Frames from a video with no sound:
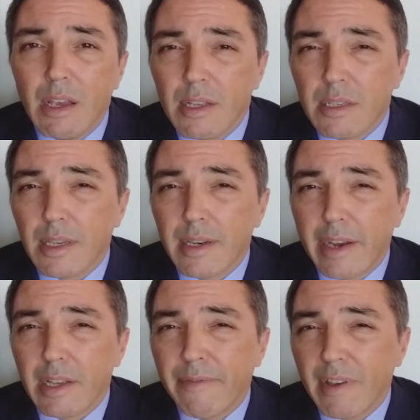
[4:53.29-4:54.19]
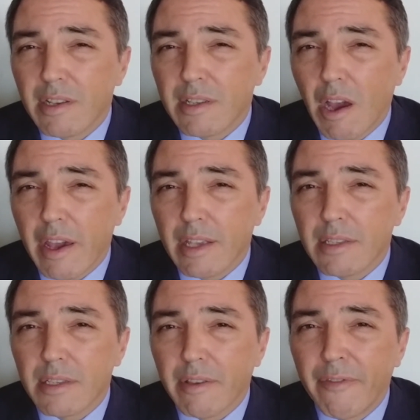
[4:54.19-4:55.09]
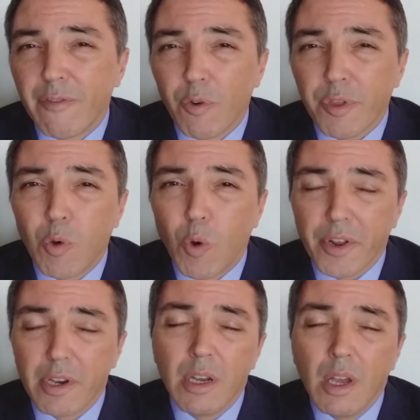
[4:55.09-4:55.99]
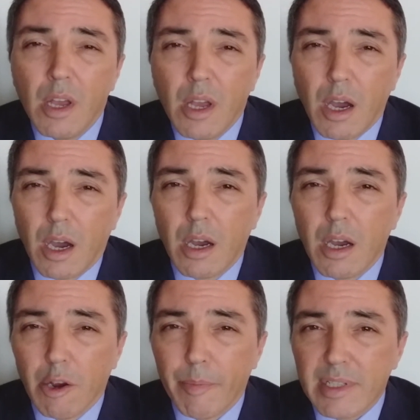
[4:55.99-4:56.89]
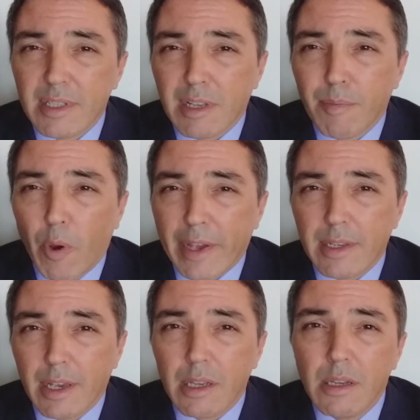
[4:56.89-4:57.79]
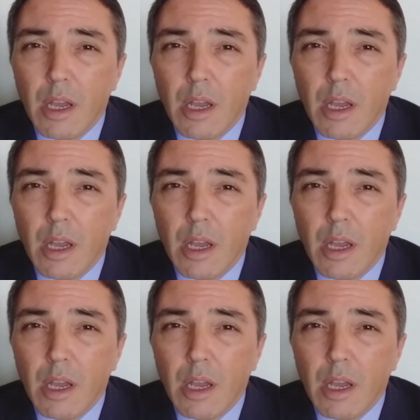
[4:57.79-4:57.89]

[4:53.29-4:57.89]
So the latest figures going into the fourth quarter are a bit disappointing.